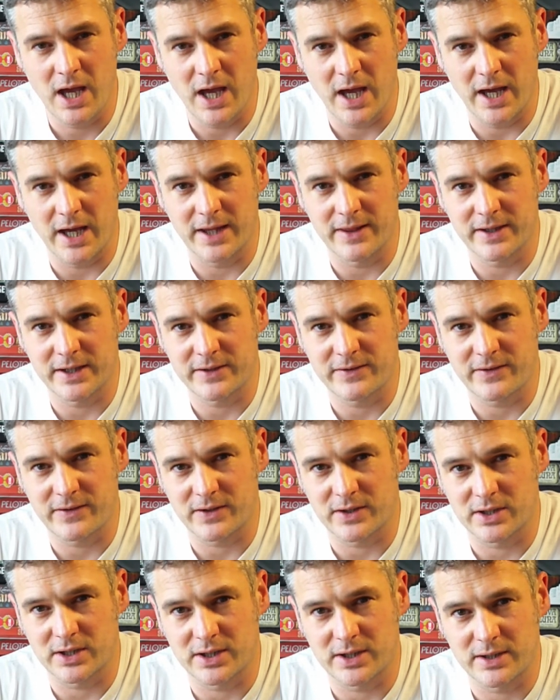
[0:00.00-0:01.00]
and that's
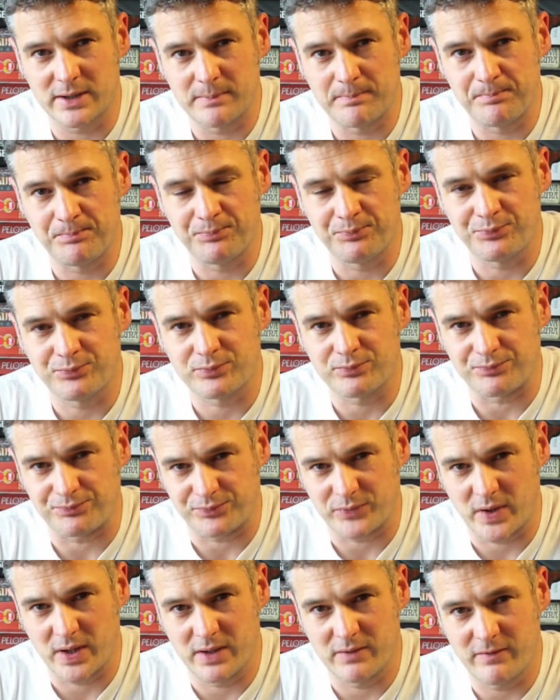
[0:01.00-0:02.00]

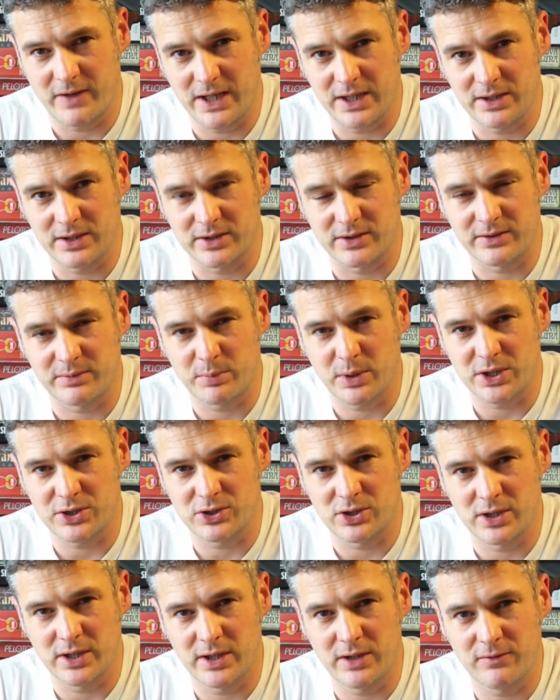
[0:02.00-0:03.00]
event
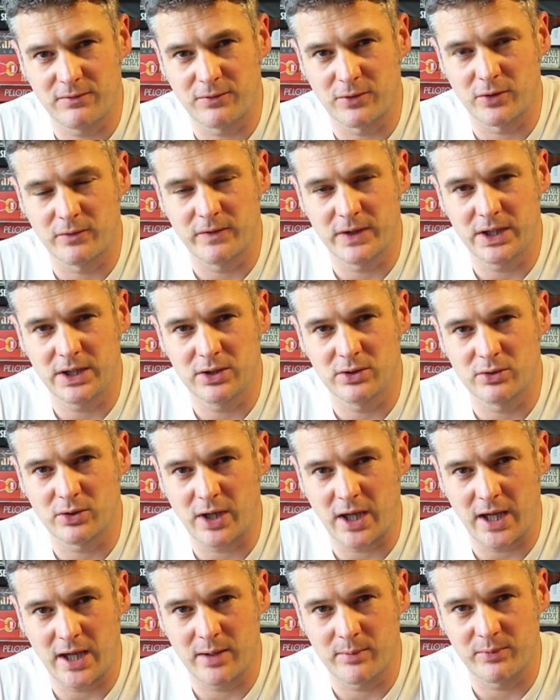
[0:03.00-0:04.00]
especially for video
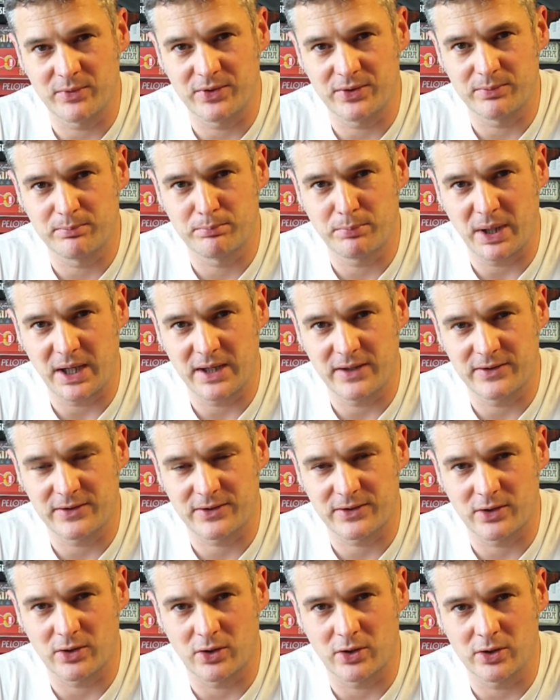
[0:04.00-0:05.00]
games
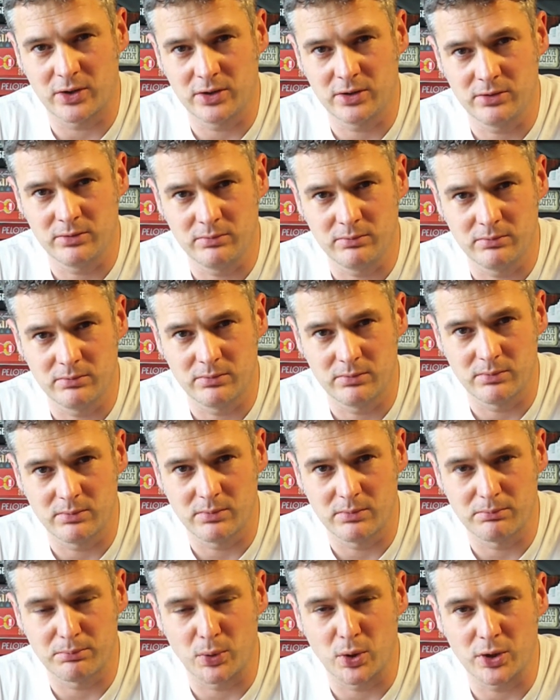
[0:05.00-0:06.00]
based on
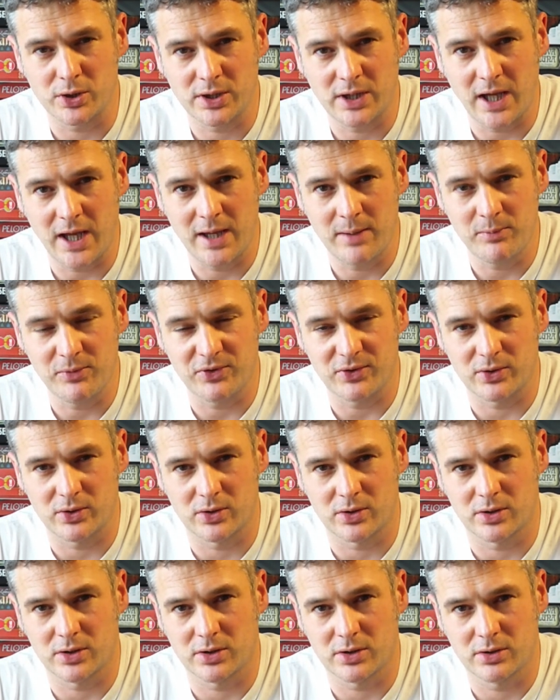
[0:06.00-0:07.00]
board games
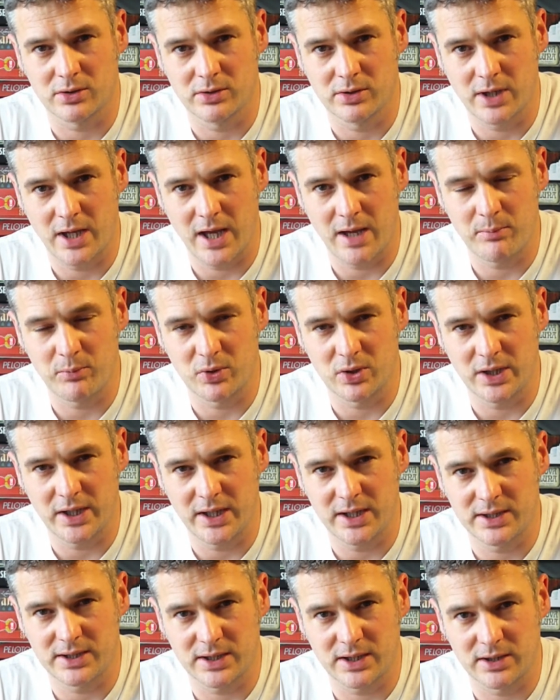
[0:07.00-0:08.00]
or
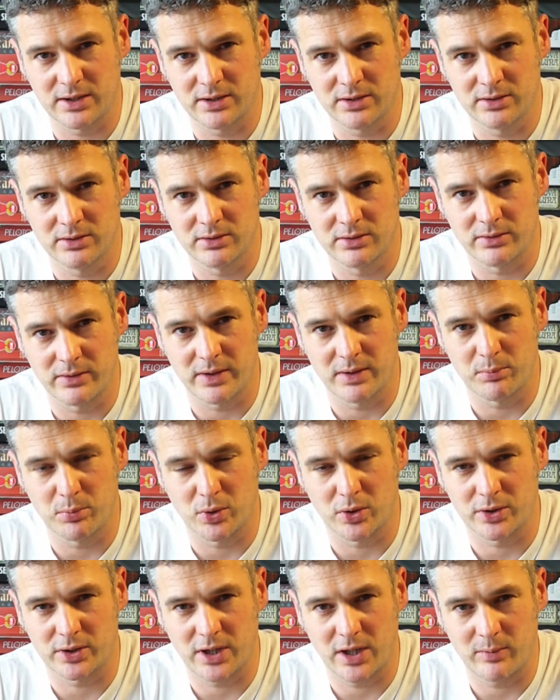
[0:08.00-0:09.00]
emulating the
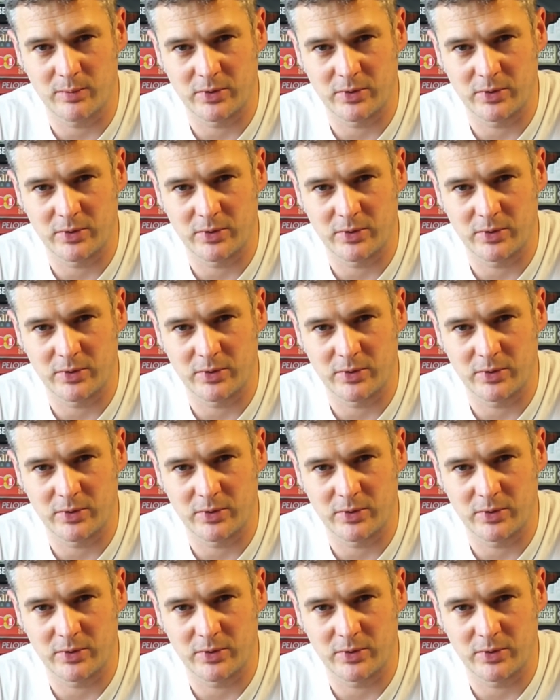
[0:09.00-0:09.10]
board game